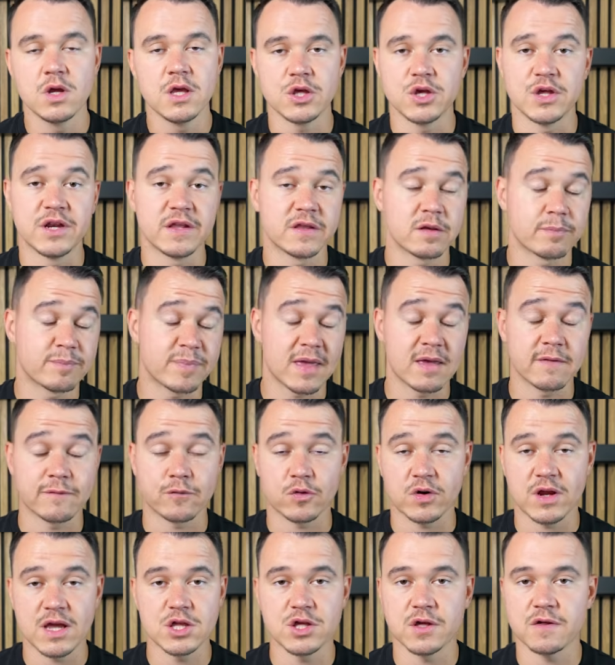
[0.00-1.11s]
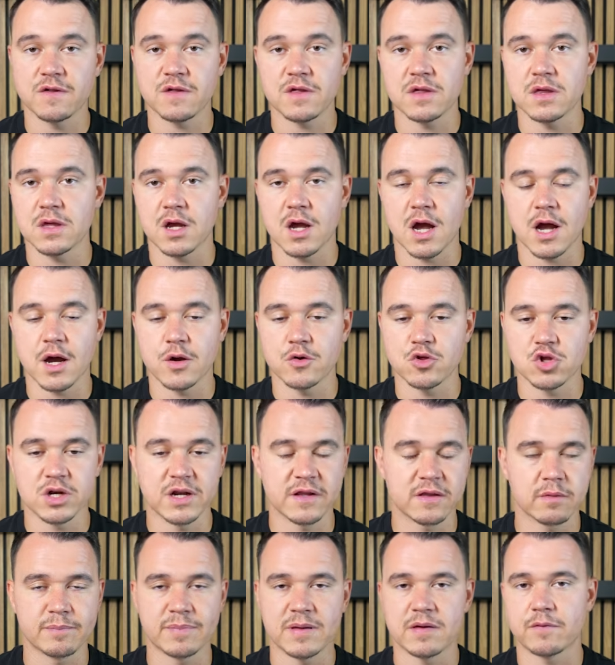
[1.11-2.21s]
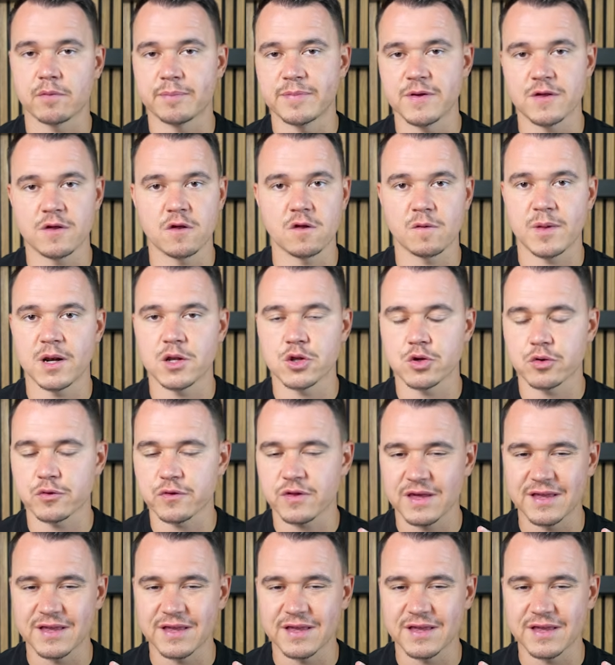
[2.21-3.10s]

You need to pay for agency accounts, you need to pay for business managers.